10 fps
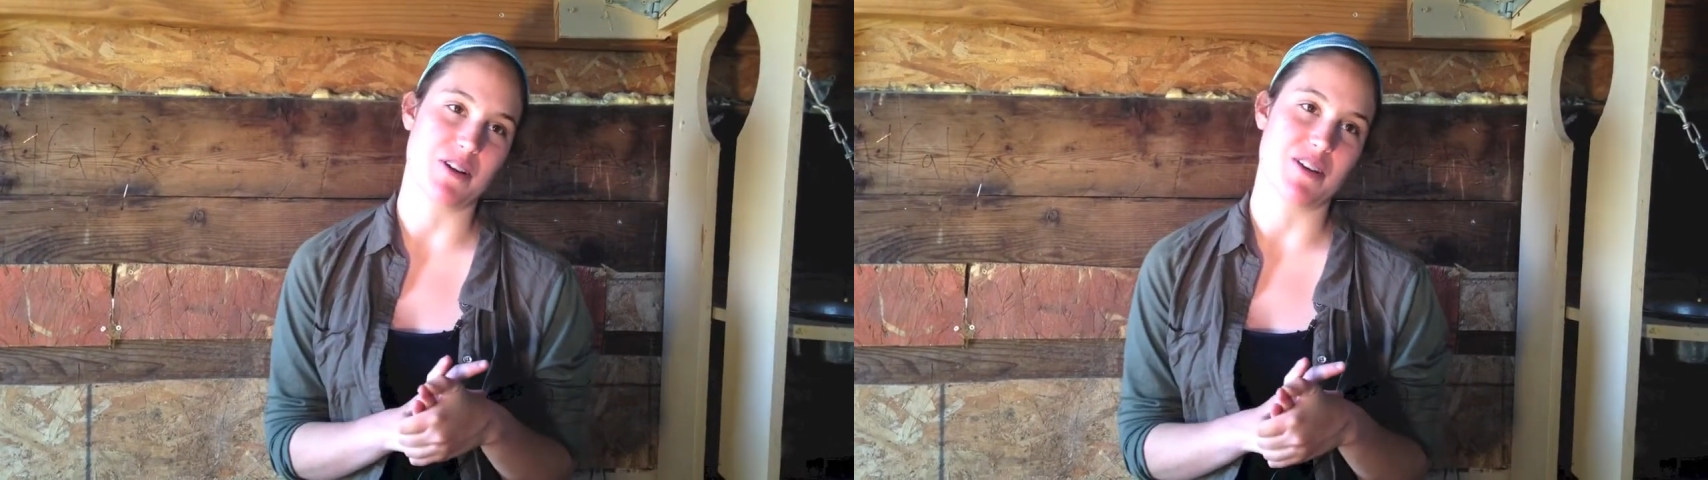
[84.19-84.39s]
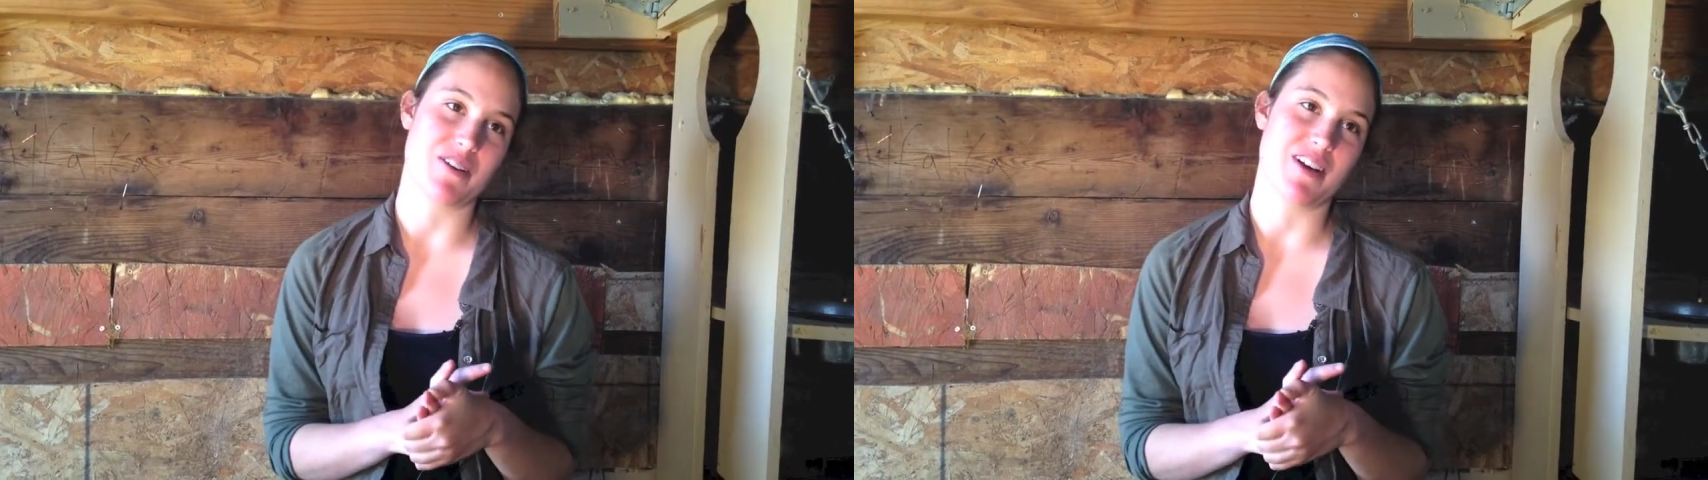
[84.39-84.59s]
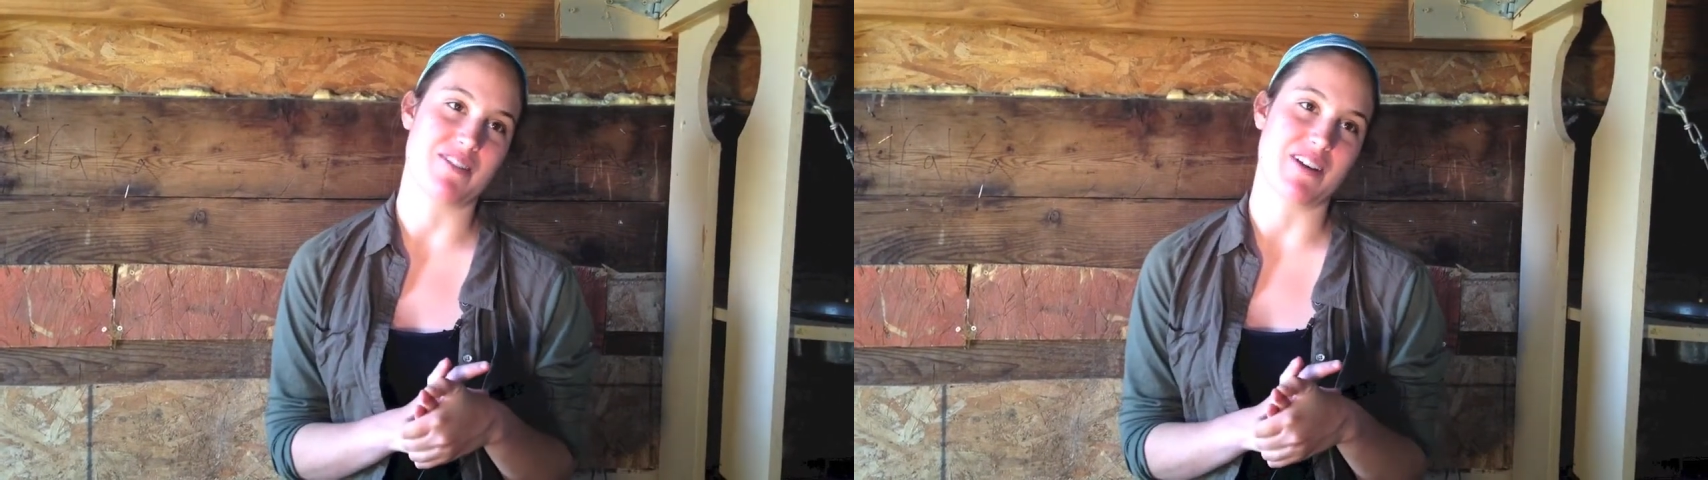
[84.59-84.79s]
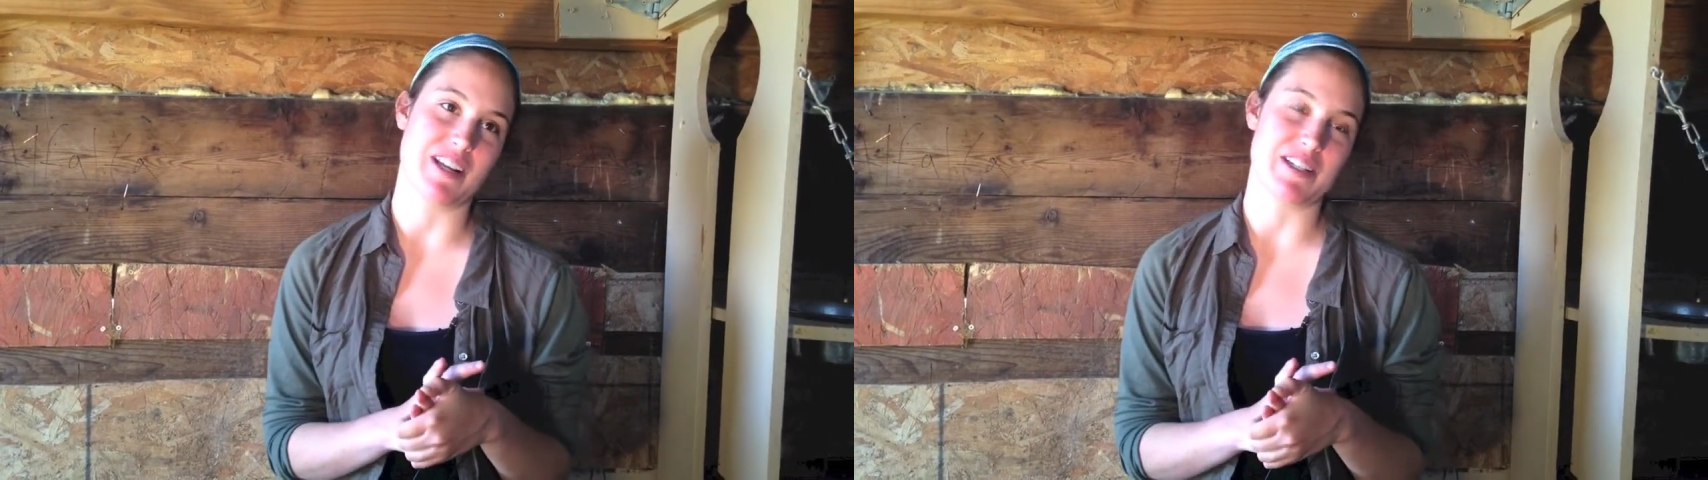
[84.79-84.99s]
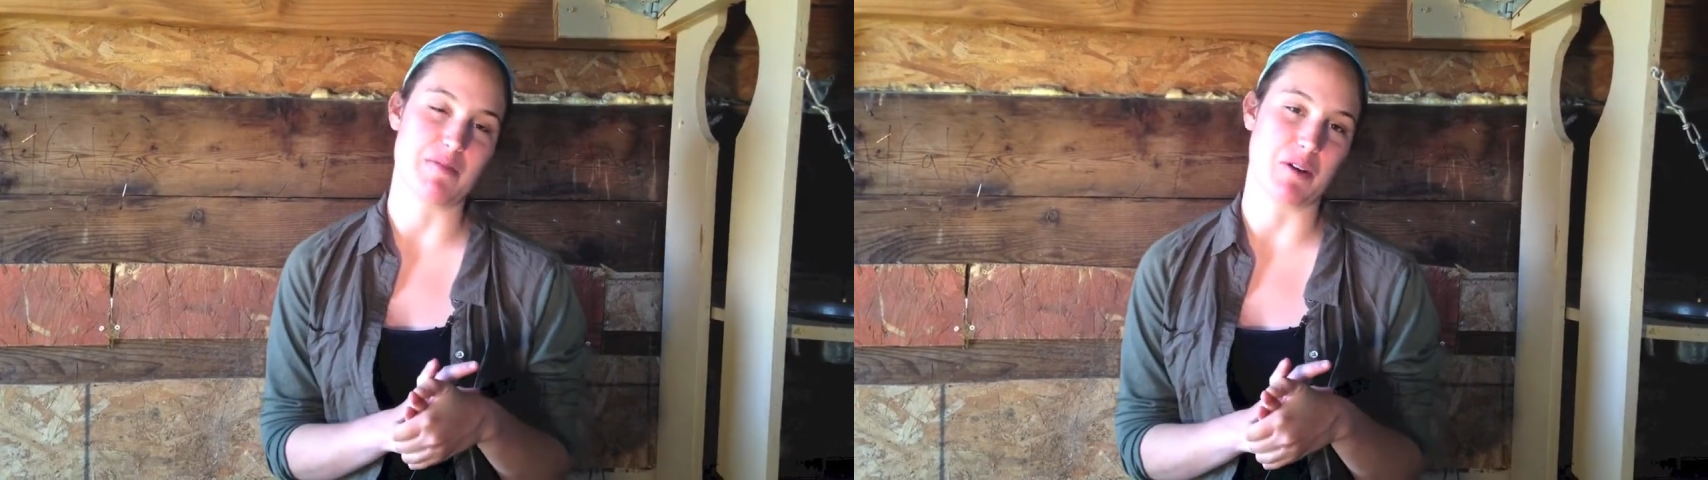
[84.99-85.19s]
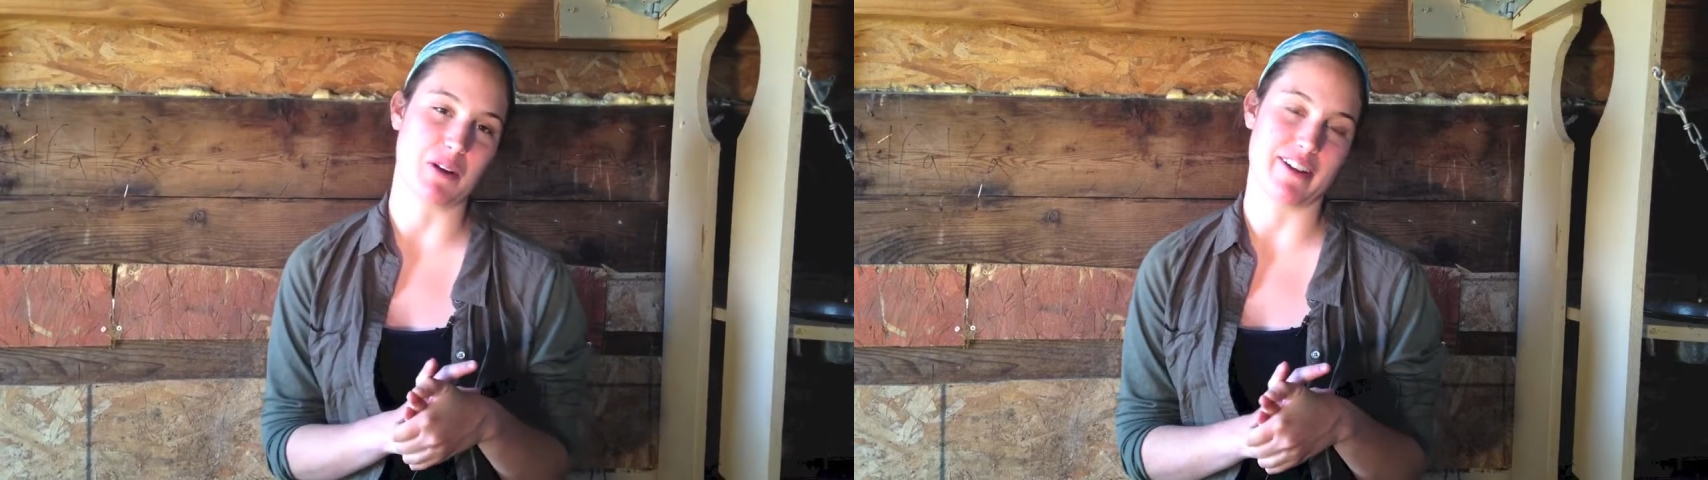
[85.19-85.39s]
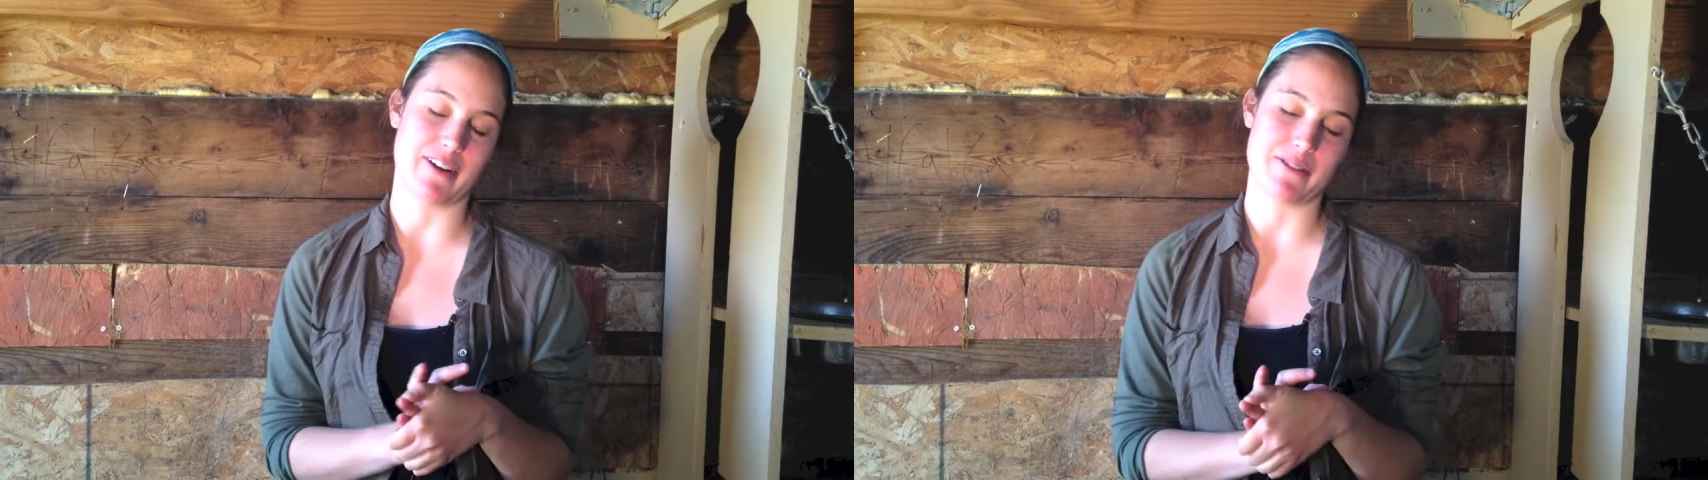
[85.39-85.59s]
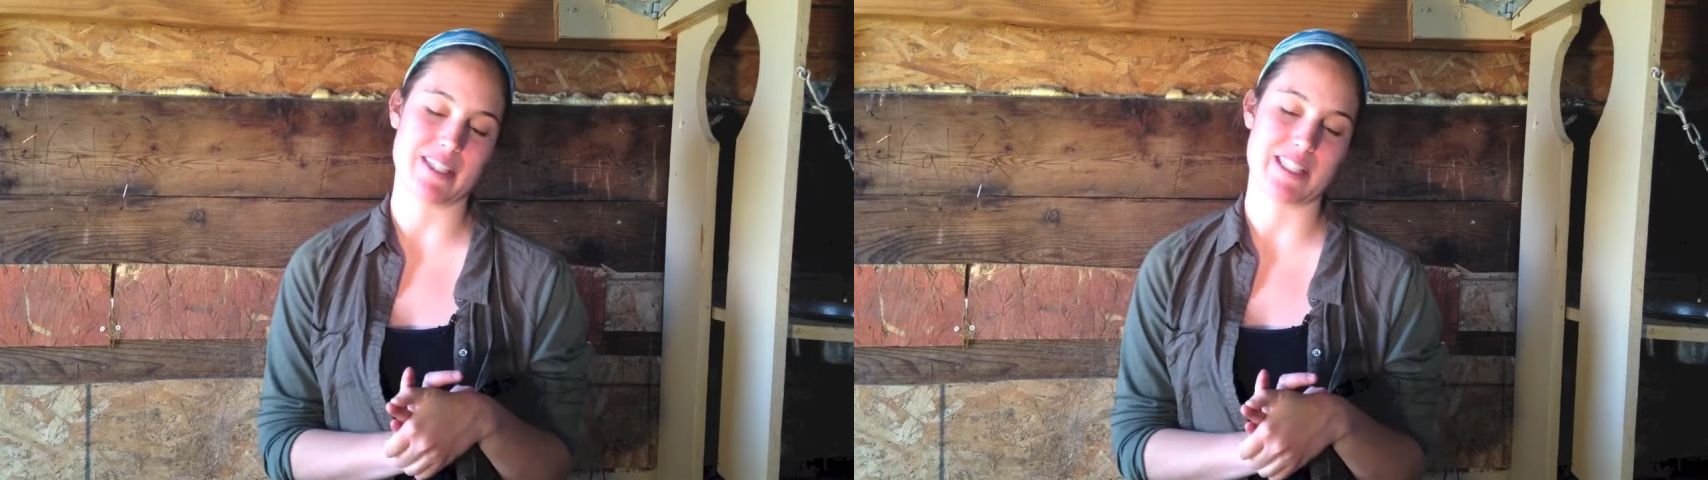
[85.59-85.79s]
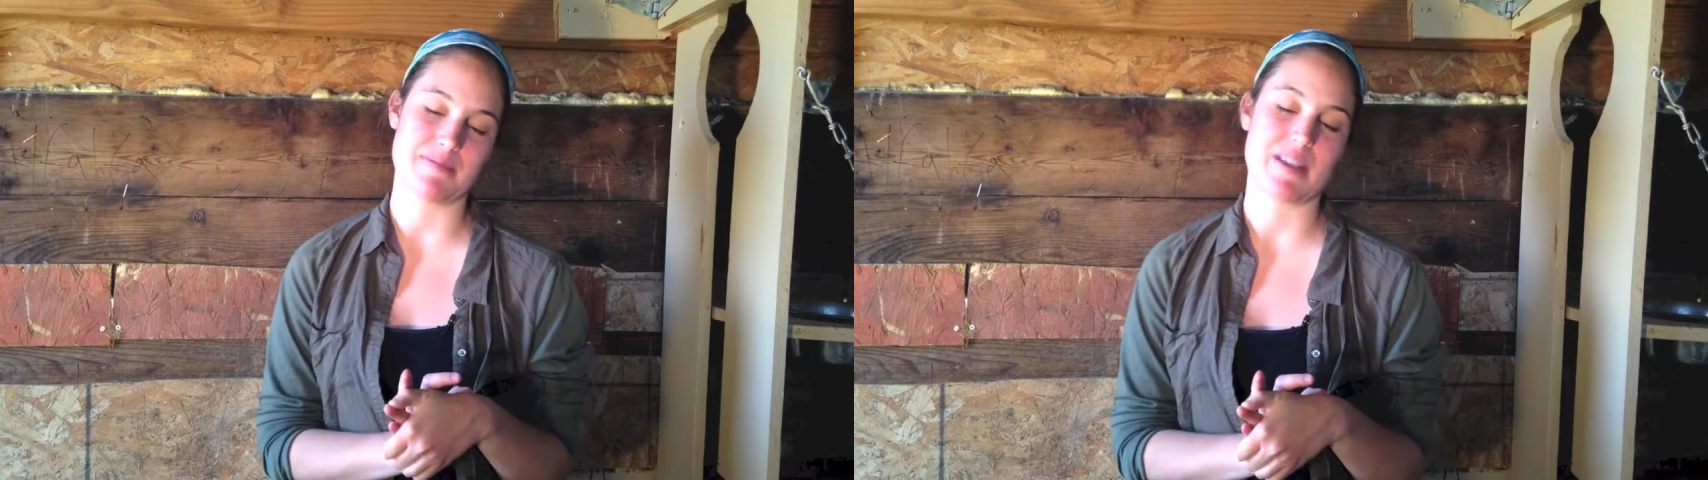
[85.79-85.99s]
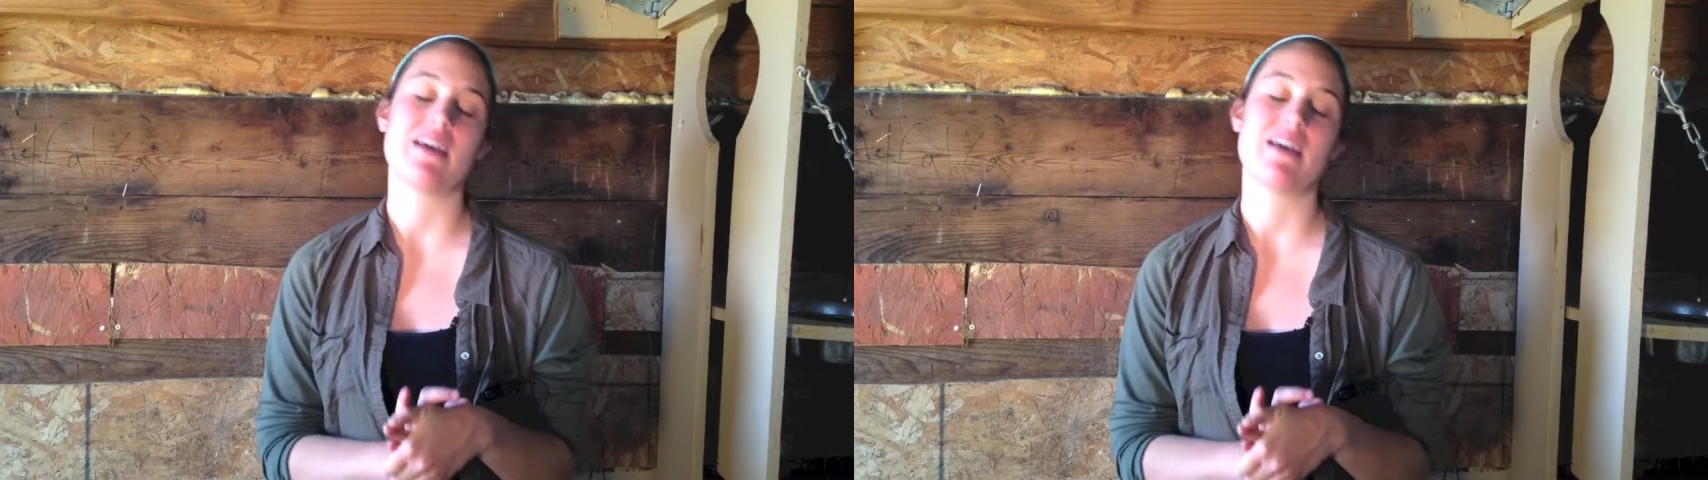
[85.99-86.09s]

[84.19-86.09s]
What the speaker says: you get ready to milk the goats.